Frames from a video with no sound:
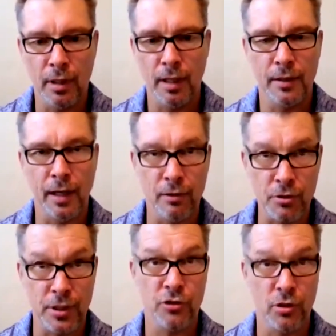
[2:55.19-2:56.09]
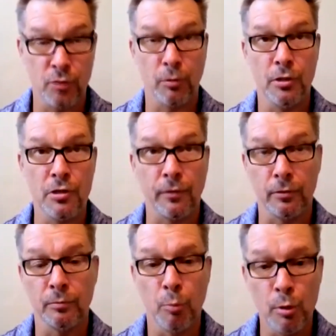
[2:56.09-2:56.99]
And, and those engines were used
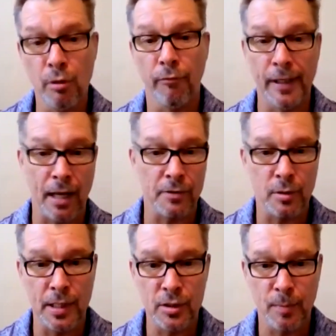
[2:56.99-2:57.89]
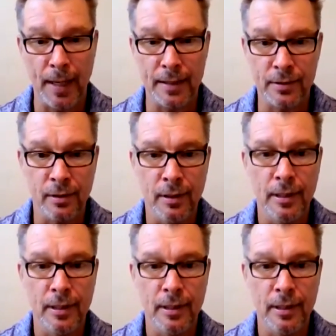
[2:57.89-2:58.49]
for maneuvering out in space.